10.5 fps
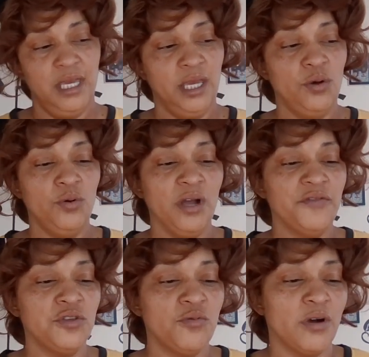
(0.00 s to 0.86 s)
and
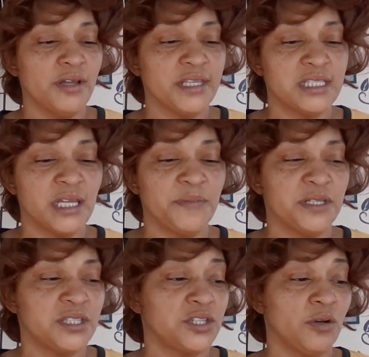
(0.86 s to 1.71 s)
whoever you are that's
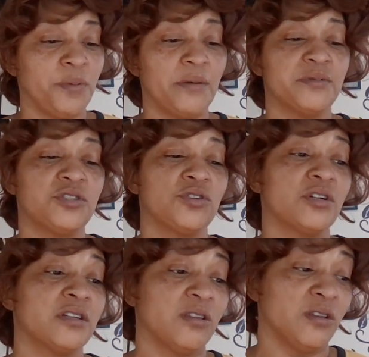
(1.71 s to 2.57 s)
stepping into your purpose, you're
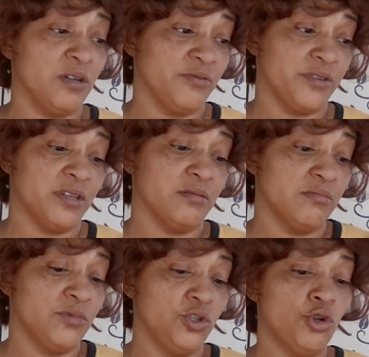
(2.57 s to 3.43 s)
going to love it.
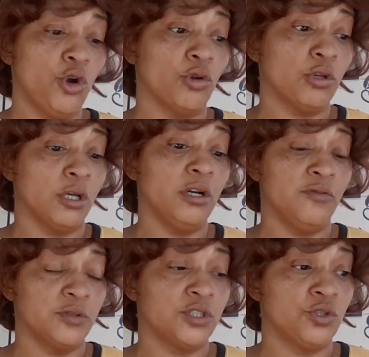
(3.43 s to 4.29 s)
You're going to
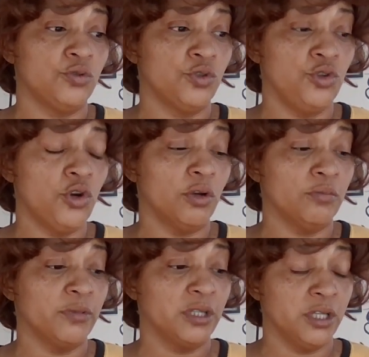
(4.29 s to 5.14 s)
love what you do. You're
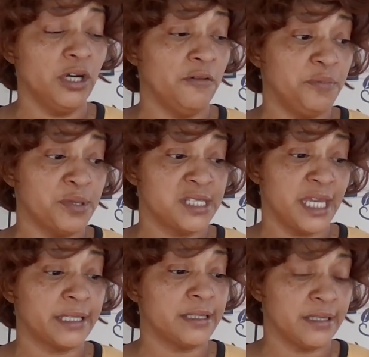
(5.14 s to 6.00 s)
going to love
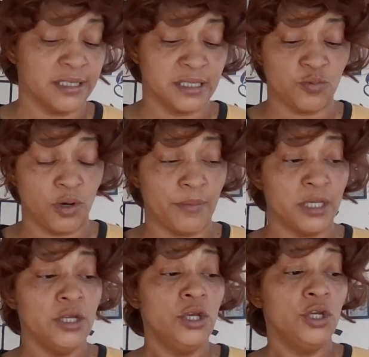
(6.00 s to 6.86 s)
protecting this
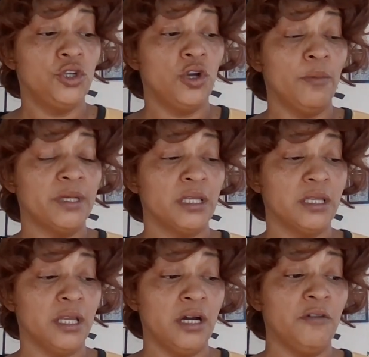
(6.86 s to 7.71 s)
woman. You're going to be
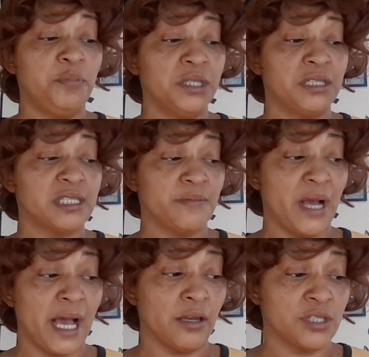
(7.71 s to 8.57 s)
love putting a
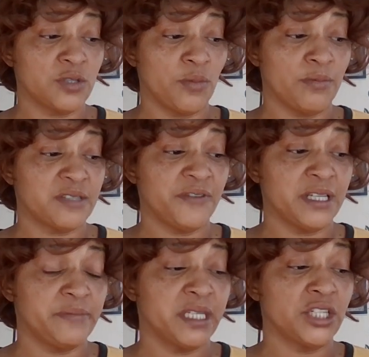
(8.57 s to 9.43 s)
smile on this woman's
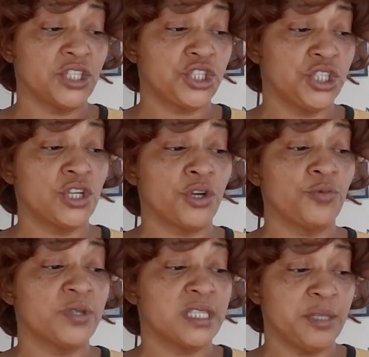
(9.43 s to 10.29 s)
face because she's going
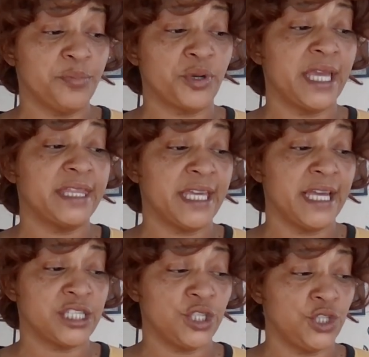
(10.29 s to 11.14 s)
to reciprocate
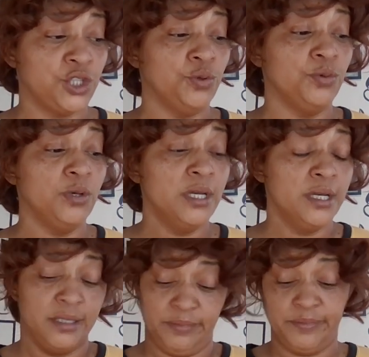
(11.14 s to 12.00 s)
that to you.
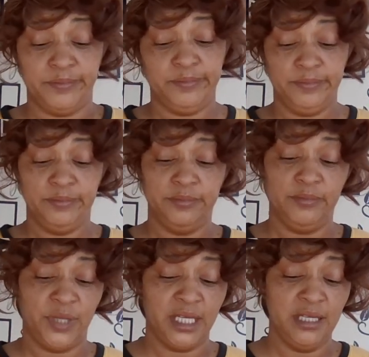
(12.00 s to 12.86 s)

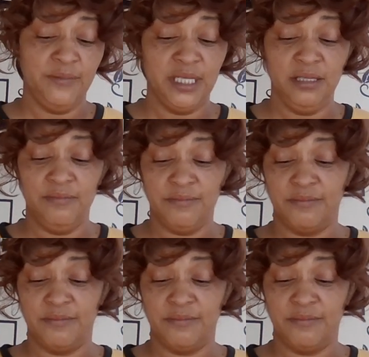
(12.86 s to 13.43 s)
Baby.